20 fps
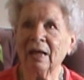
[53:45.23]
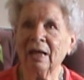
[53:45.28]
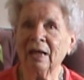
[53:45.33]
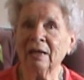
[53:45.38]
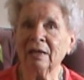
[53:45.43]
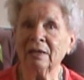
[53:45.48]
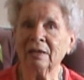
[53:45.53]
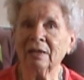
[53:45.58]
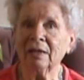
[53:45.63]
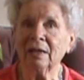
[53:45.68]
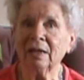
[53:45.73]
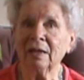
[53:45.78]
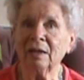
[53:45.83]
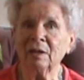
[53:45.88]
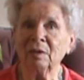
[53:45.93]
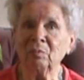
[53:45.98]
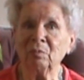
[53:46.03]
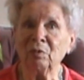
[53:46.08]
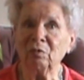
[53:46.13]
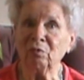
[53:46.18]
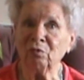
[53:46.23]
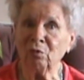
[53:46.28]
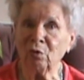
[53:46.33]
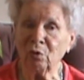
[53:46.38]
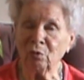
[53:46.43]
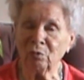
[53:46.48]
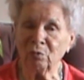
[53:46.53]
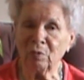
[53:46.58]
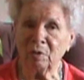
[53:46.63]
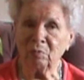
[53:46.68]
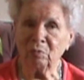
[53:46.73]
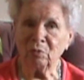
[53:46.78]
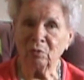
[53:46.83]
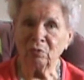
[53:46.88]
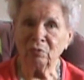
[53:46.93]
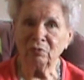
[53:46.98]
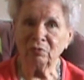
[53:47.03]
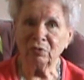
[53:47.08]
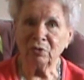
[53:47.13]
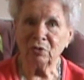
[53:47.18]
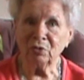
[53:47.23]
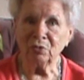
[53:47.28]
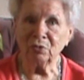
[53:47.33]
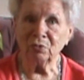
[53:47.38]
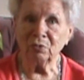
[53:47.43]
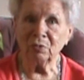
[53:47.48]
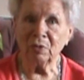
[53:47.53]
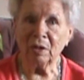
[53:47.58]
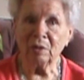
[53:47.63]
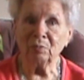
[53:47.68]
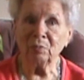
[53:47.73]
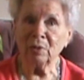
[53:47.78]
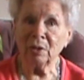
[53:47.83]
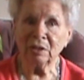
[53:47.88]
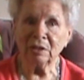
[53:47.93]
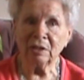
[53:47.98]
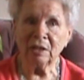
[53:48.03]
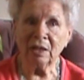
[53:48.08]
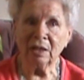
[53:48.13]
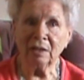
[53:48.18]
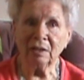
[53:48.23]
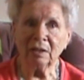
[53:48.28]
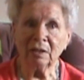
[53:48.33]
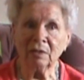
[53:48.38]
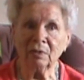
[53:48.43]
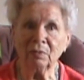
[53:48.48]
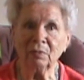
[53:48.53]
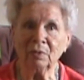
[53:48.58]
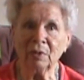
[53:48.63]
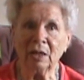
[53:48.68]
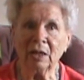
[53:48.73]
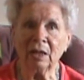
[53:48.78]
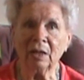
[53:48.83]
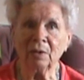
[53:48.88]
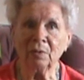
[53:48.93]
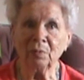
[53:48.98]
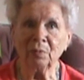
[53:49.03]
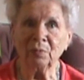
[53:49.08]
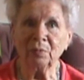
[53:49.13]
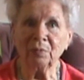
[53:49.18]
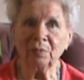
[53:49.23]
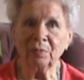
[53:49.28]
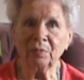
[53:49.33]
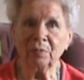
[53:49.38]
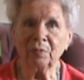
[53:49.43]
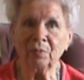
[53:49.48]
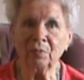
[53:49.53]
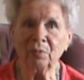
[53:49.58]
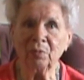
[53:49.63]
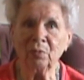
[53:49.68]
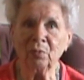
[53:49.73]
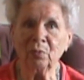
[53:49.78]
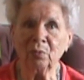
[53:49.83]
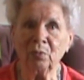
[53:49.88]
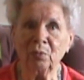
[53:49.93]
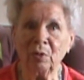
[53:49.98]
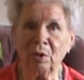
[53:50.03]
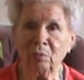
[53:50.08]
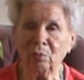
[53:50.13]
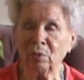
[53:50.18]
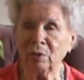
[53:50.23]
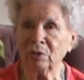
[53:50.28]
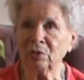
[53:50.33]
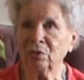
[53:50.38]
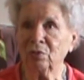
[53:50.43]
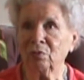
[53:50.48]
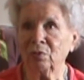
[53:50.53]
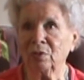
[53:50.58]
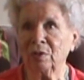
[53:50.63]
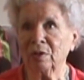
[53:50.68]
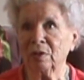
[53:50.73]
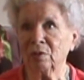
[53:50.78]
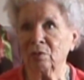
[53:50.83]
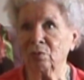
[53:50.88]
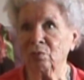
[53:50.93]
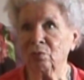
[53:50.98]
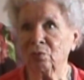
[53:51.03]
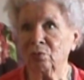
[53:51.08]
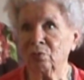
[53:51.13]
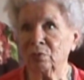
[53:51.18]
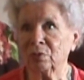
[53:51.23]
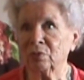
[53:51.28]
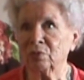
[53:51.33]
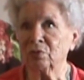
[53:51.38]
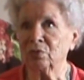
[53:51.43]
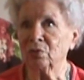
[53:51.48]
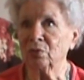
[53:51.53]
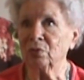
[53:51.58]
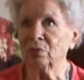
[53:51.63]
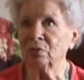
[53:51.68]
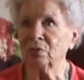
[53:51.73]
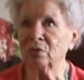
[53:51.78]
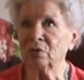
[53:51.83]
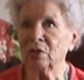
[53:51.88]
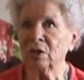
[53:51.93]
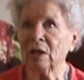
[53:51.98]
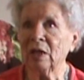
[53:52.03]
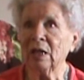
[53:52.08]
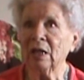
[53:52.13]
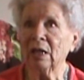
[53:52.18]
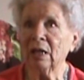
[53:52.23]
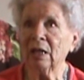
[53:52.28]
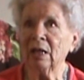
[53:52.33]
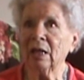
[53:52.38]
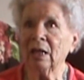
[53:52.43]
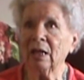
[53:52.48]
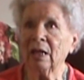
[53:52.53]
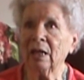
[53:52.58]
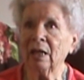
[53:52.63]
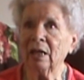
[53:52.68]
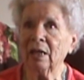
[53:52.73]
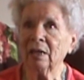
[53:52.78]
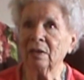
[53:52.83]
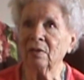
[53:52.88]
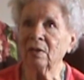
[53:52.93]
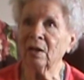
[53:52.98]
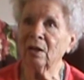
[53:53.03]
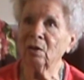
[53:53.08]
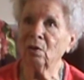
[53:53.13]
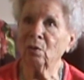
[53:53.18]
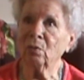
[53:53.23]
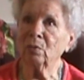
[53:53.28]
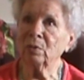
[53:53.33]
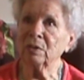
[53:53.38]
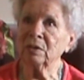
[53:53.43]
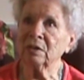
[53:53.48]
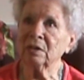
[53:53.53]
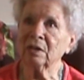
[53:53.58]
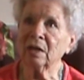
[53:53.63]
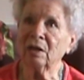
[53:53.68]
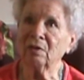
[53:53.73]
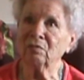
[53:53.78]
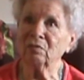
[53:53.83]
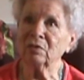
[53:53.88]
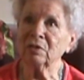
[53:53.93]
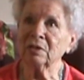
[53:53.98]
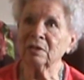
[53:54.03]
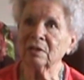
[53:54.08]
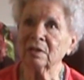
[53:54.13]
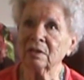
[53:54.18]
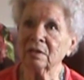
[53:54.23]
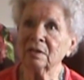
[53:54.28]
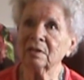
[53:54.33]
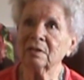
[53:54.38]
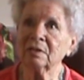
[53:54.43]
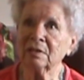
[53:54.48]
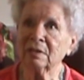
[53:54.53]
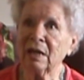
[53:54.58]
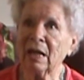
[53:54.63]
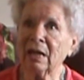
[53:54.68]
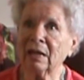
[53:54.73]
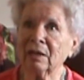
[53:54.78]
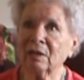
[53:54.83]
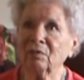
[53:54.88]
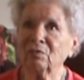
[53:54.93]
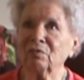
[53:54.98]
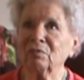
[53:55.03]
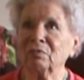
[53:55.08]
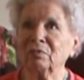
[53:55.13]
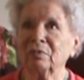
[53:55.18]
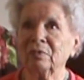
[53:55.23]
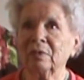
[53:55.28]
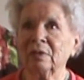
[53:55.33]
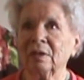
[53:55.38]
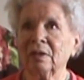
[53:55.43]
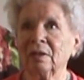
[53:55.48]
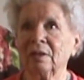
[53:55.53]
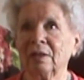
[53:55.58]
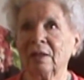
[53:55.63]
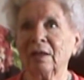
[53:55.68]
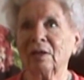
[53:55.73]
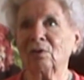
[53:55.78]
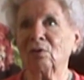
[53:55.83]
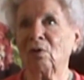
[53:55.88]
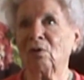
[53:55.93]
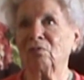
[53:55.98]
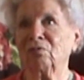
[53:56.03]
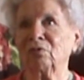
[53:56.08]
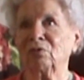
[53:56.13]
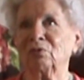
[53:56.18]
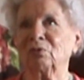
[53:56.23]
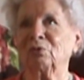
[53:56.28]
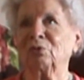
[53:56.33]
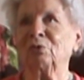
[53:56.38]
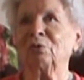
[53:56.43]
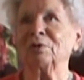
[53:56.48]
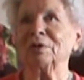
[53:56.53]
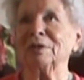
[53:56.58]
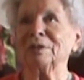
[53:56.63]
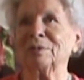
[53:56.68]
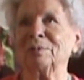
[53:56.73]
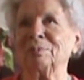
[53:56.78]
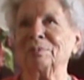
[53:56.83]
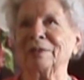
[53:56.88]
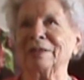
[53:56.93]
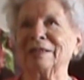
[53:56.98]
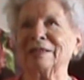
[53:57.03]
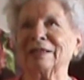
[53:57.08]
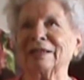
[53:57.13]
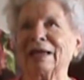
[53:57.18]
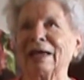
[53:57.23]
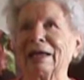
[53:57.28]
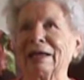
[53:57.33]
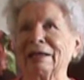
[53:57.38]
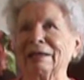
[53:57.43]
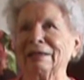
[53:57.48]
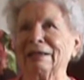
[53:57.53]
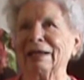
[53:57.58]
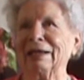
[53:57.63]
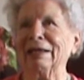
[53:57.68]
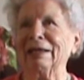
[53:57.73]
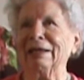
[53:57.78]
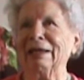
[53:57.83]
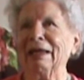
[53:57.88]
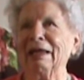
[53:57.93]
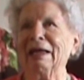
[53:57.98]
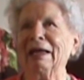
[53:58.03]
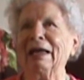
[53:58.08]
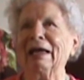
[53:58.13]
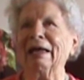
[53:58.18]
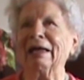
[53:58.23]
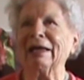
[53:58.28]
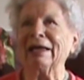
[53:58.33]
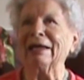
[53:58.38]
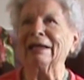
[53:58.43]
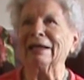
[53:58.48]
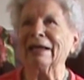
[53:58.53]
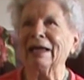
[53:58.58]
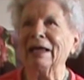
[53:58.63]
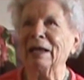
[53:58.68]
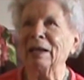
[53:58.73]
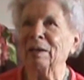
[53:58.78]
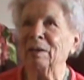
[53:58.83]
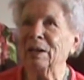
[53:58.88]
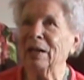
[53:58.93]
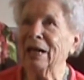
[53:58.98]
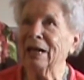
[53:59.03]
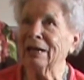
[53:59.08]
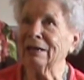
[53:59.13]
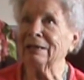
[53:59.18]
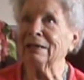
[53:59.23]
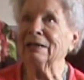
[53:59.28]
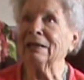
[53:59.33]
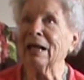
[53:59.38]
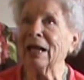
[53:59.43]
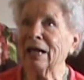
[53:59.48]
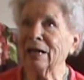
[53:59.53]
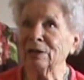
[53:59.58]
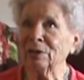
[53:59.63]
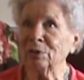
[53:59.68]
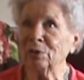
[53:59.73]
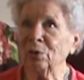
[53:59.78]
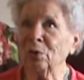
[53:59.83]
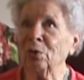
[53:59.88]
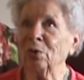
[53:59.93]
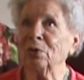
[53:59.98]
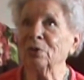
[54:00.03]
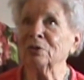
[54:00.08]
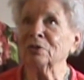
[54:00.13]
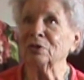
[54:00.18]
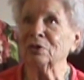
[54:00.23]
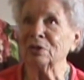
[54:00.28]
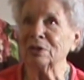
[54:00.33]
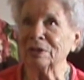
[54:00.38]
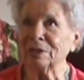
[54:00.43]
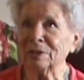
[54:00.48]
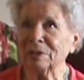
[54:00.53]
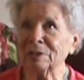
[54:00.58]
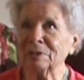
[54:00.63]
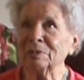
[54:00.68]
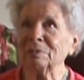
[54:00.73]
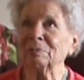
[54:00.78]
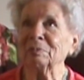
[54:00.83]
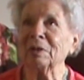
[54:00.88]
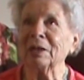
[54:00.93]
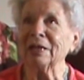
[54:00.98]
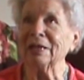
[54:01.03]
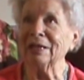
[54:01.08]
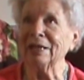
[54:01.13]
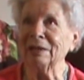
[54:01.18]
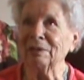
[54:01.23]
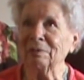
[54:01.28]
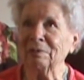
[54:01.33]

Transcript: and before we moved to uh, Montana, um, we went to the Lutheran church, and they always gave us a sack of that awful Christmas candy. and that hard? an orange in yeah.